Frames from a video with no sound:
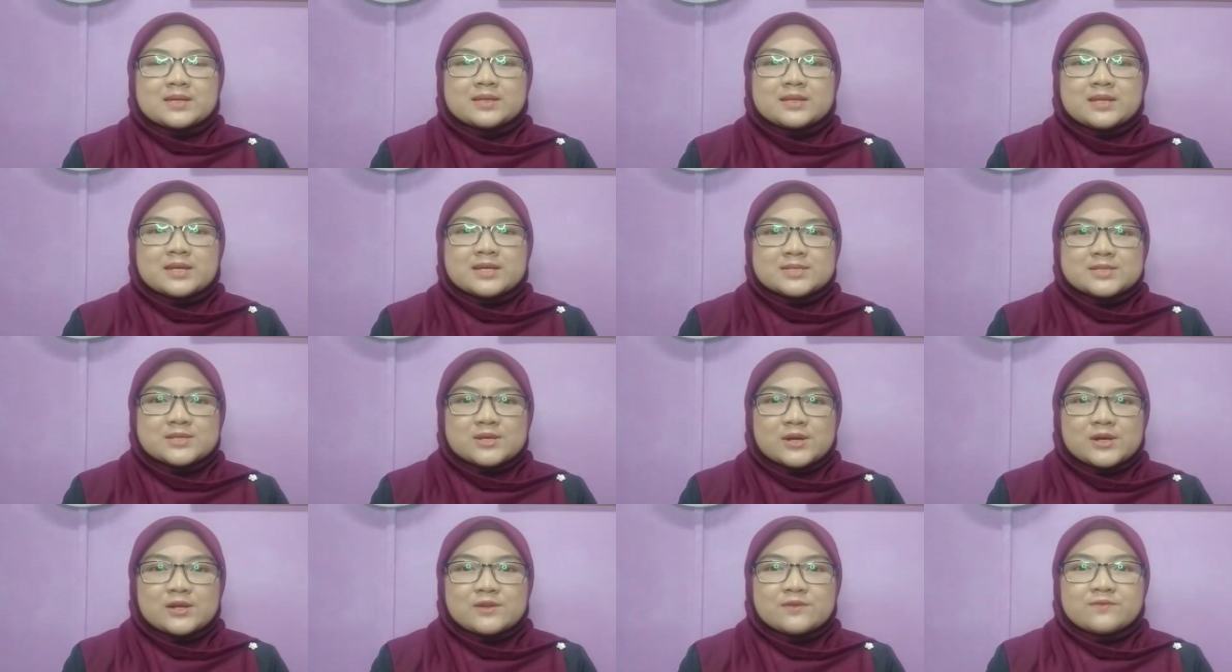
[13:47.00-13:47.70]
That's
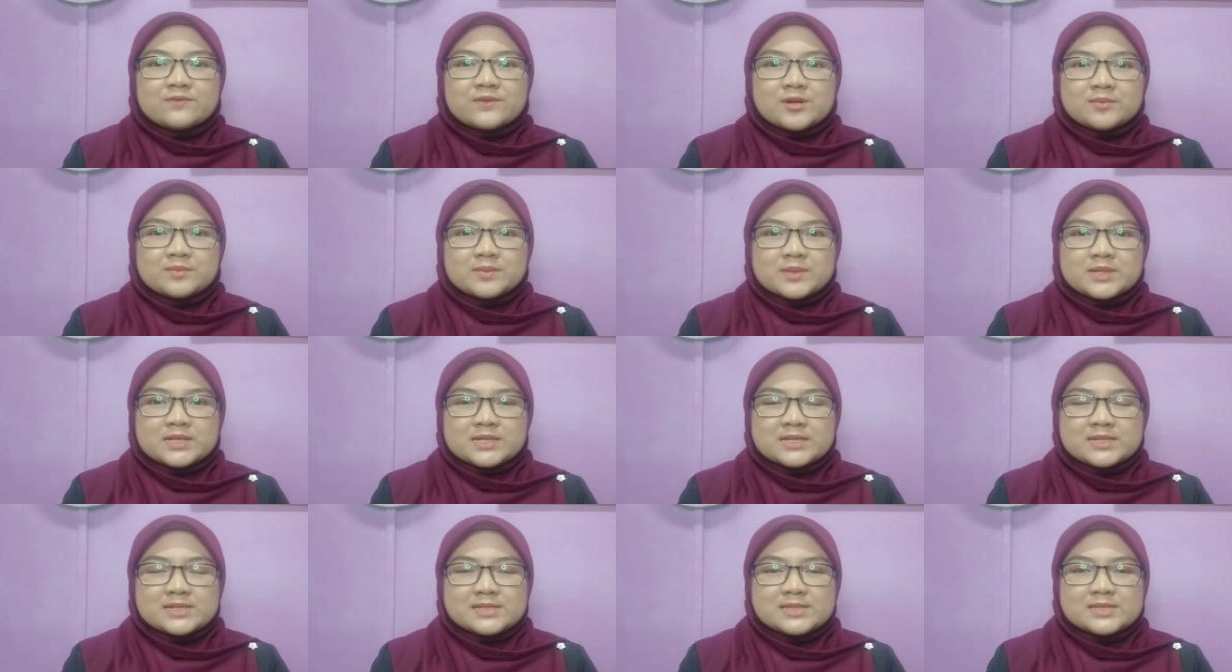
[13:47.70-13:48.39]
all from
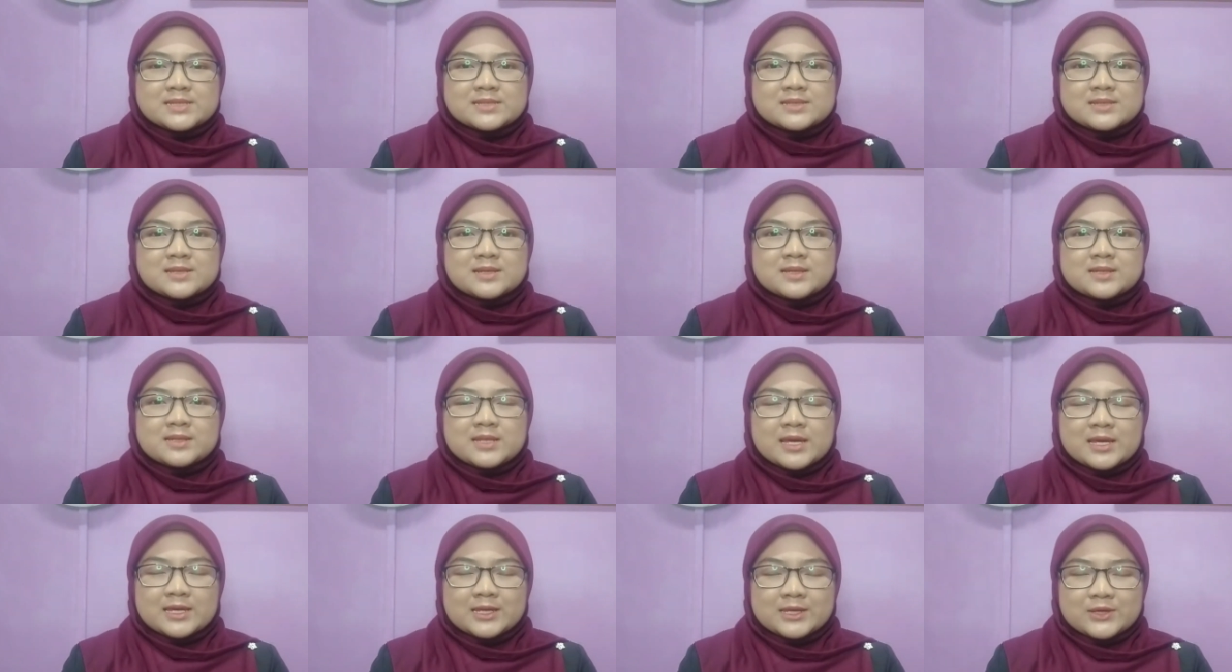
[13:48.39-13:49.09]
us.
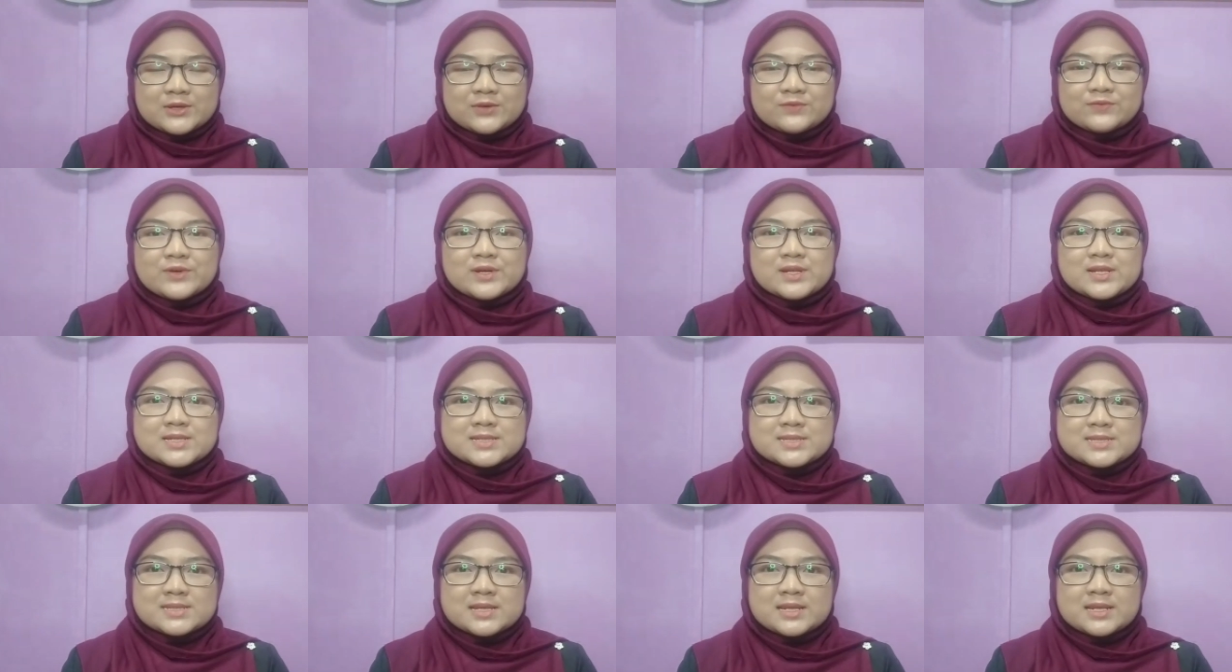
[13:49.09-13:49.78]
Thank you for
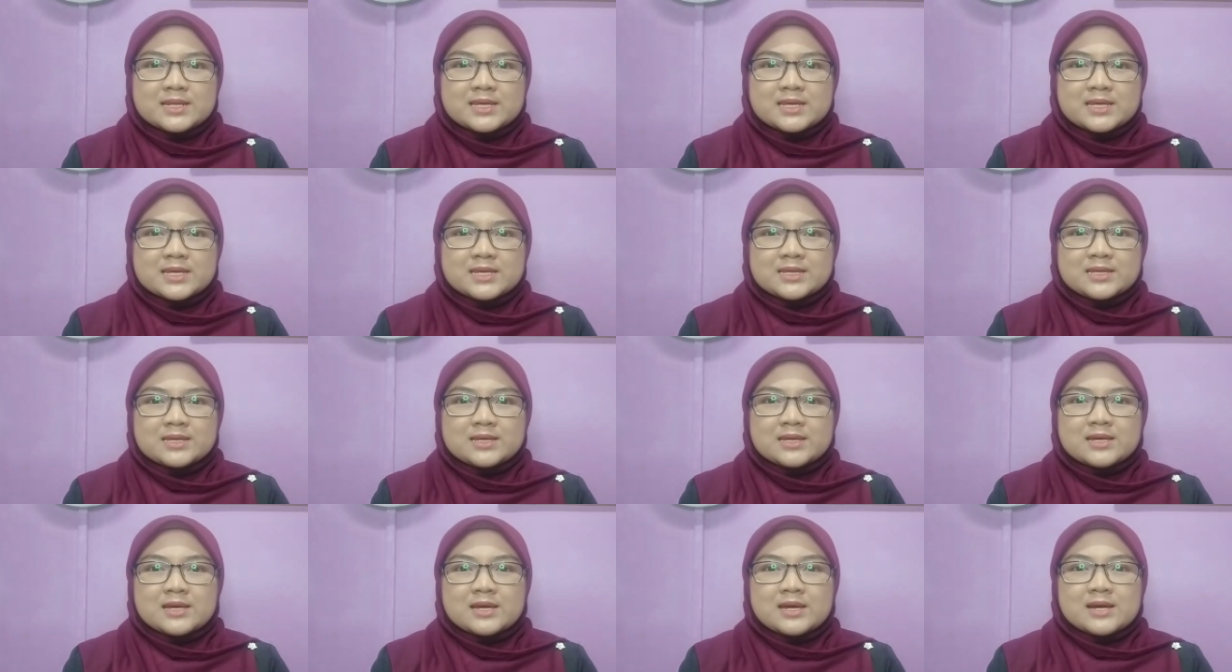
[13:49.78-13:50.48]
listening.
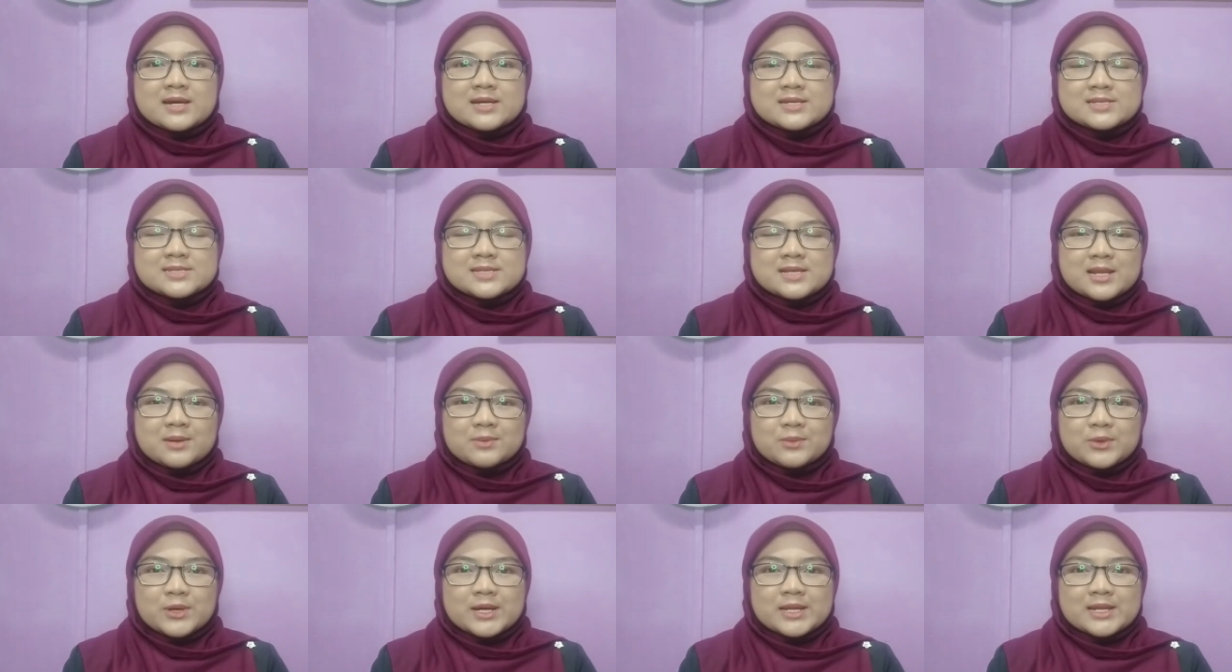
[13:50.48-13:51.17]

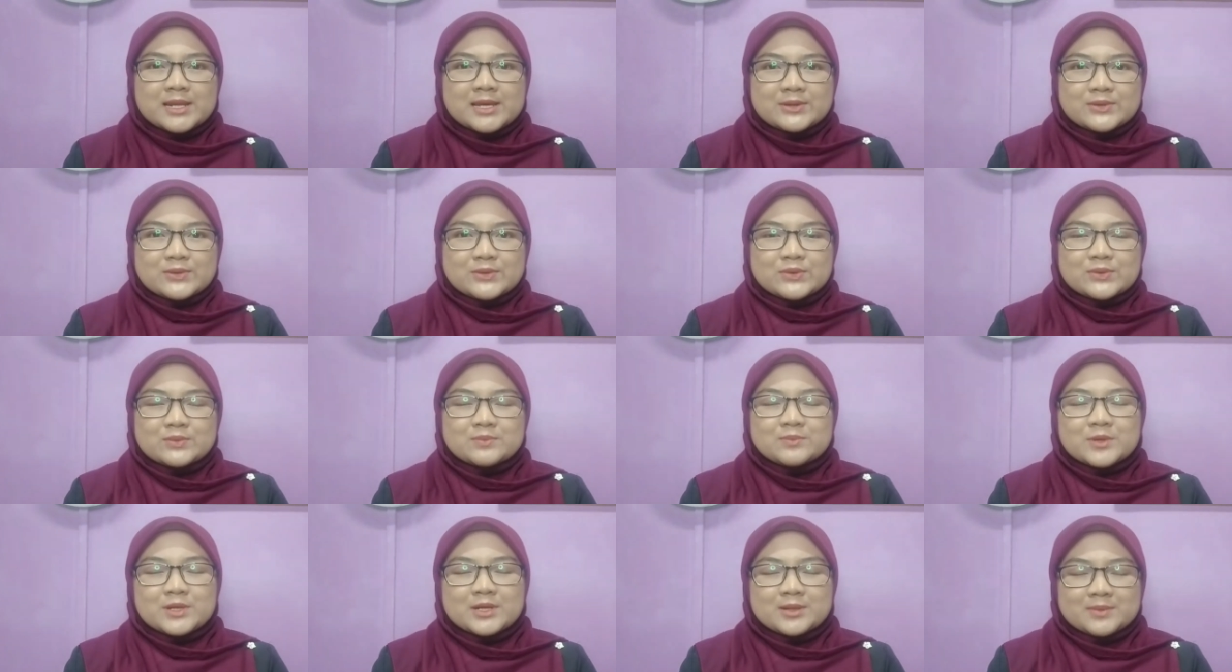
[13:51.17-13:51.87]

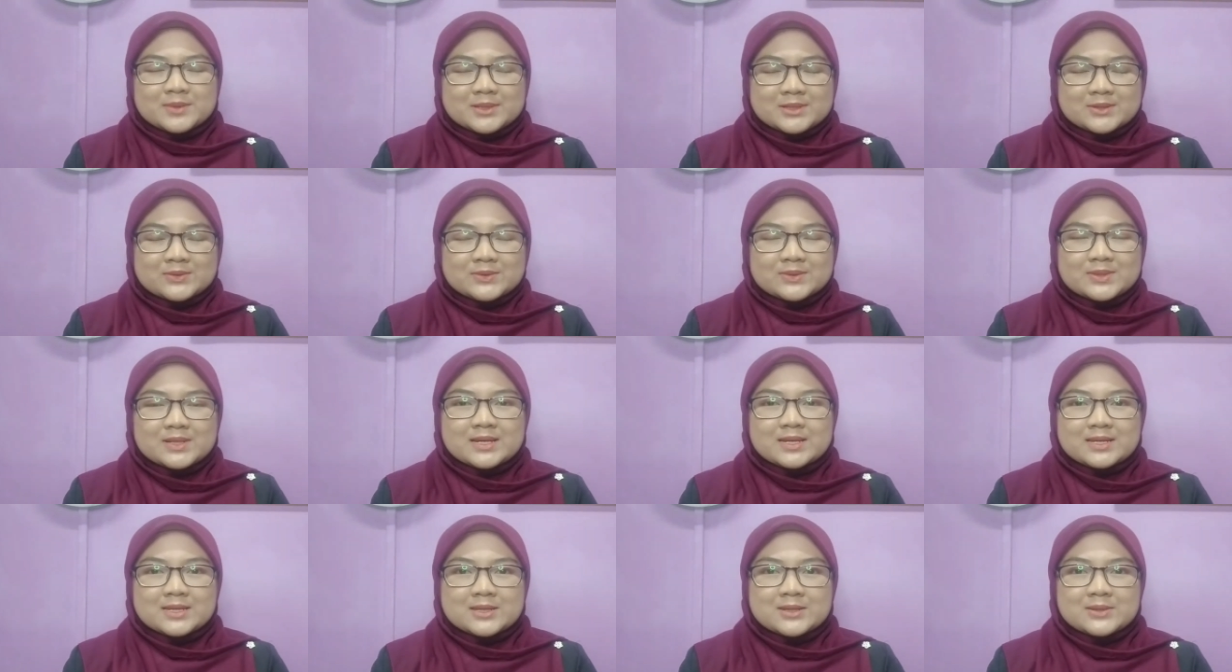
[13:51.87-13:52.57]
Assalamualaikum
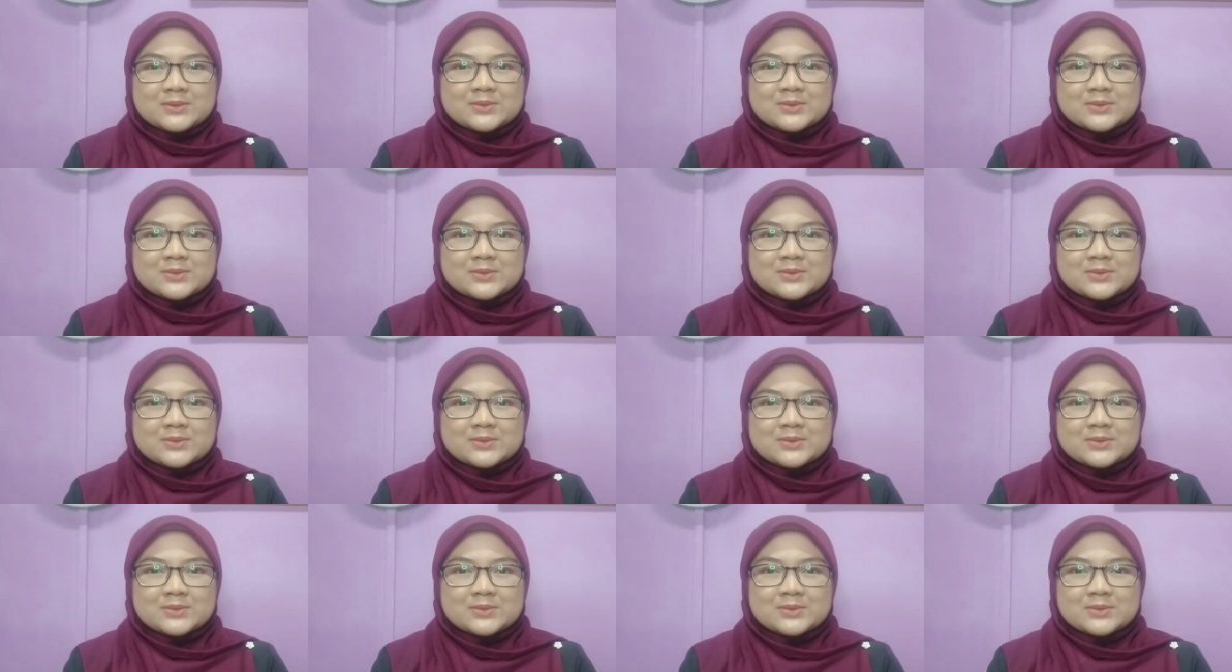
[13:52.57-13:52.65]
warahmatullahi